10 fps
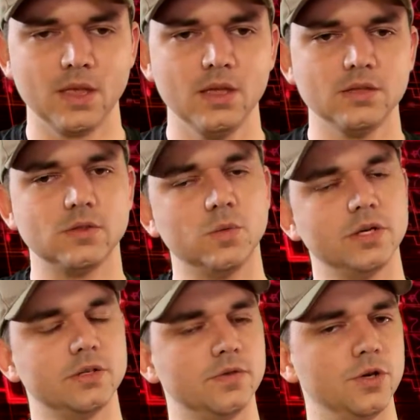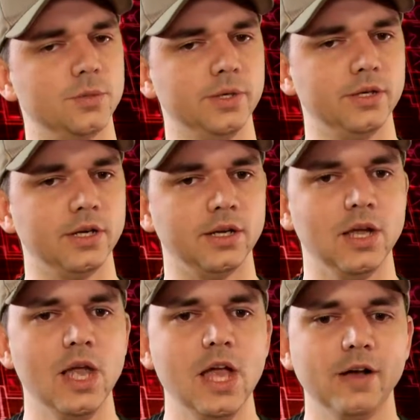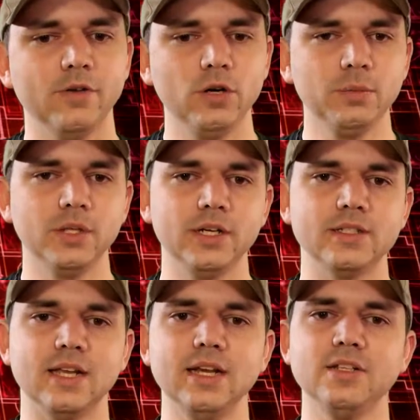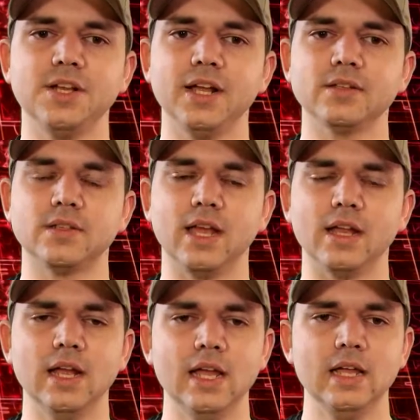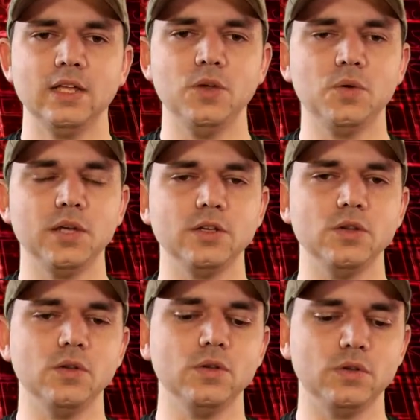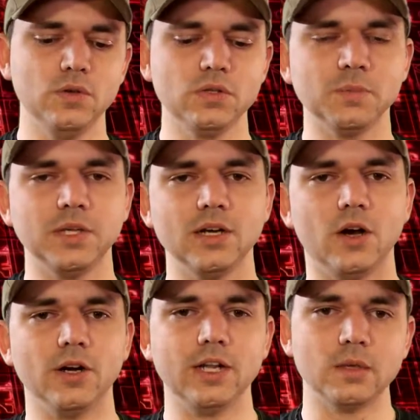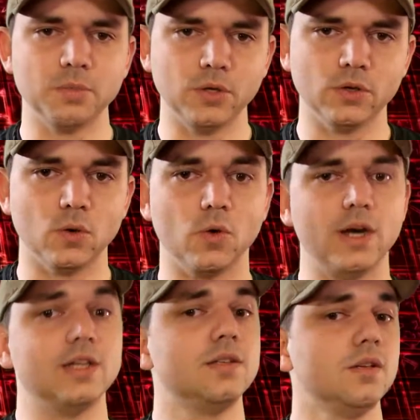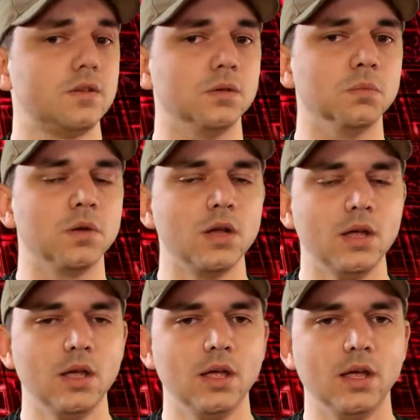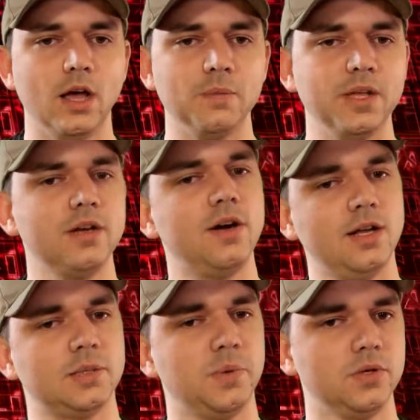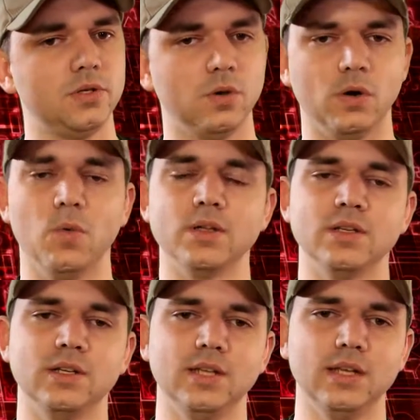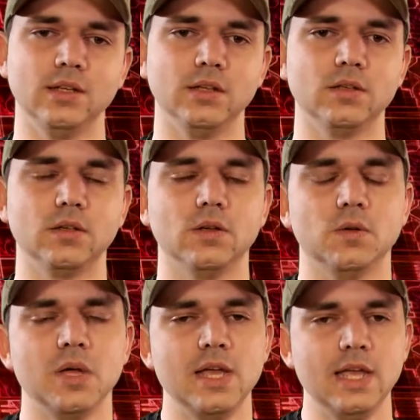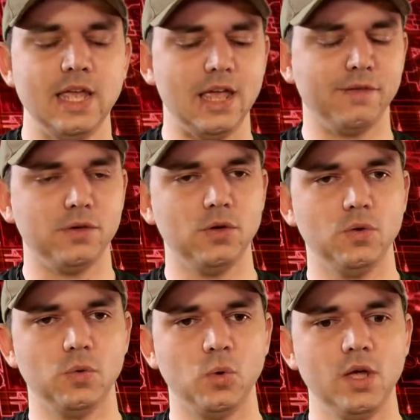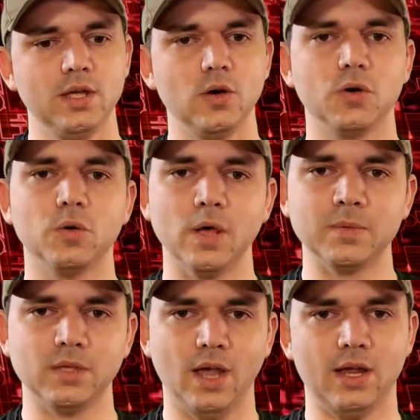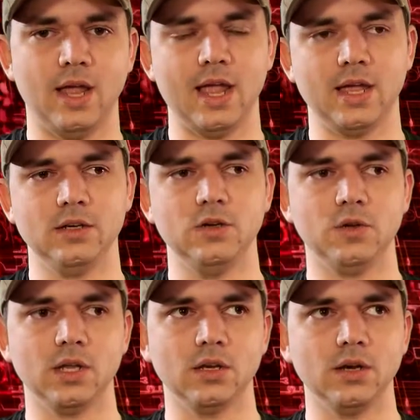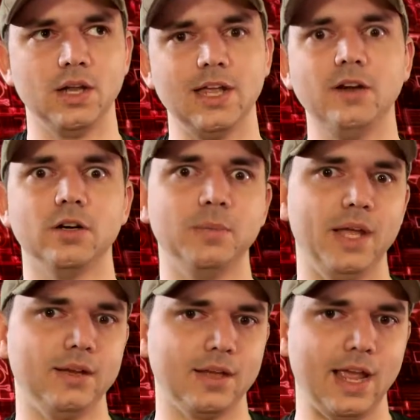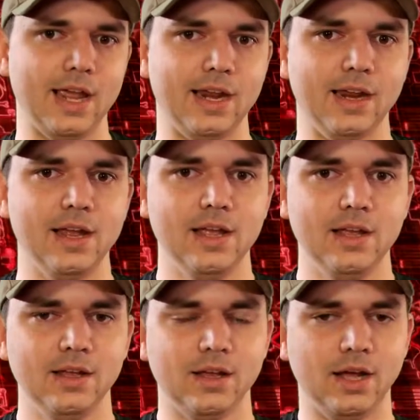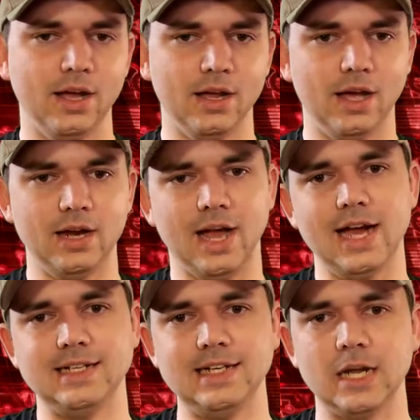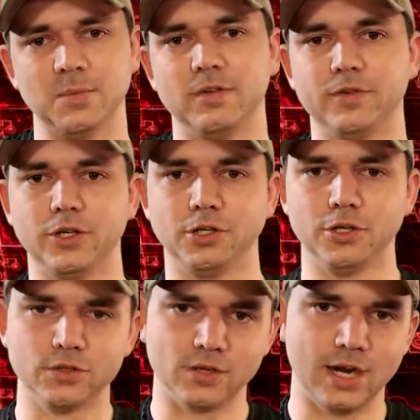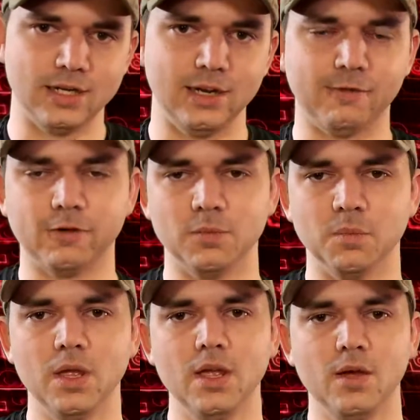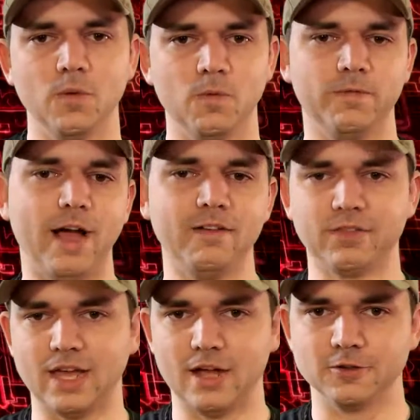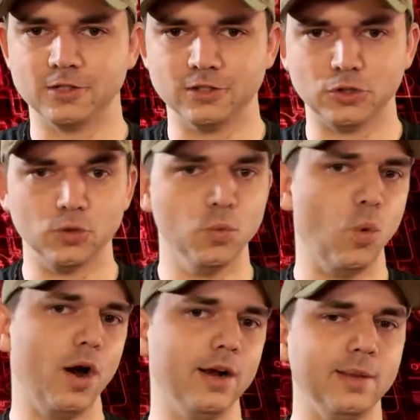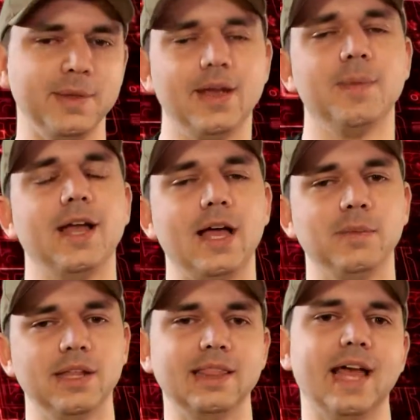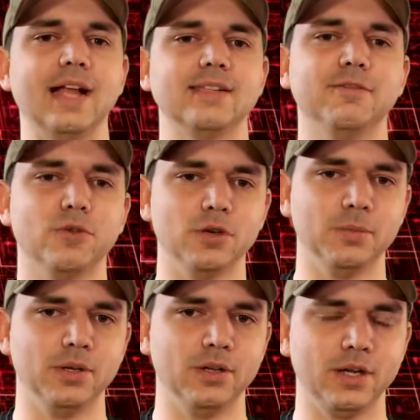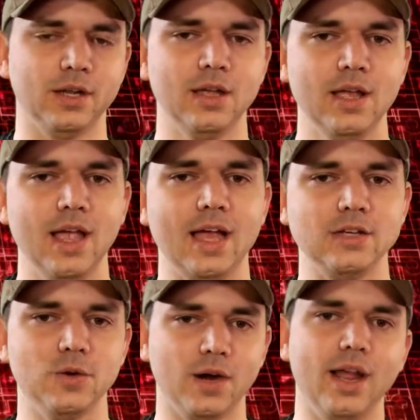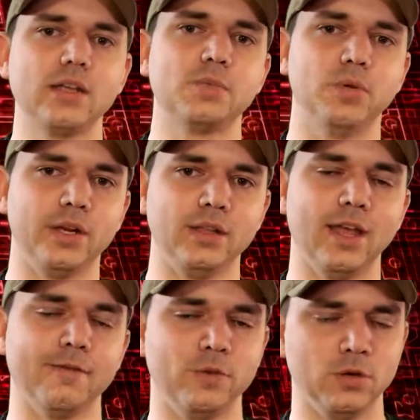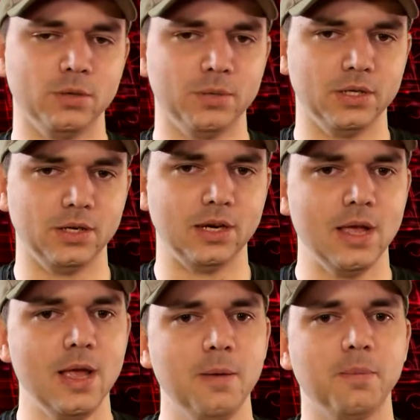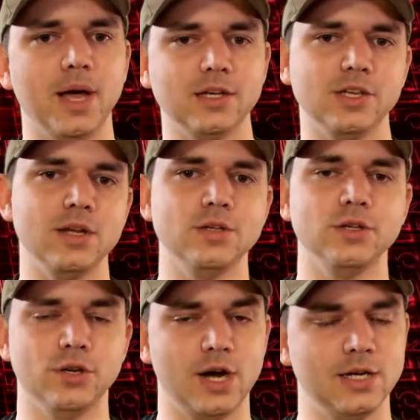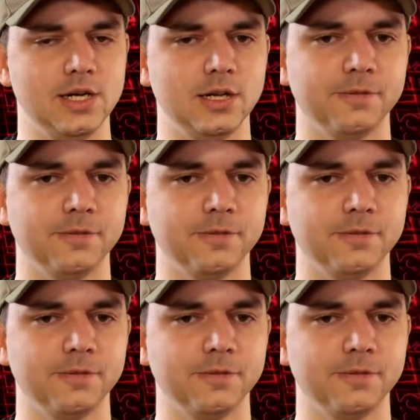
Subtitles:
So what is a vulnerability? Vulnerability is any chance that you can do something on a computer or a system that you're not supposed to or wasn't intended. So if you go to a website and you can increment an ID number for your user ID from 5,000 to 1 and become an admin, that's a vulnerability. And you are exploiting that vulnerability by changing your ID.